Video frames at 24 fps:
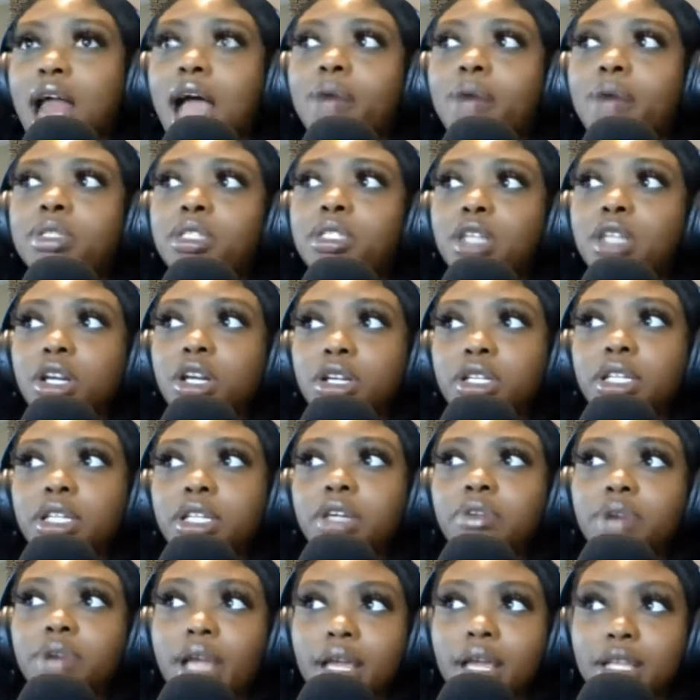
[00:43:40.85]
I was
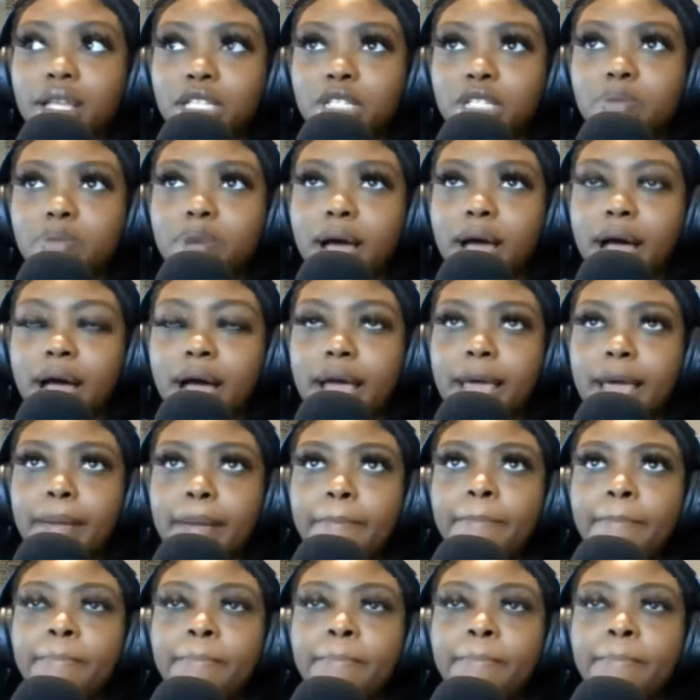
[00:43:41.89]
literally raised by,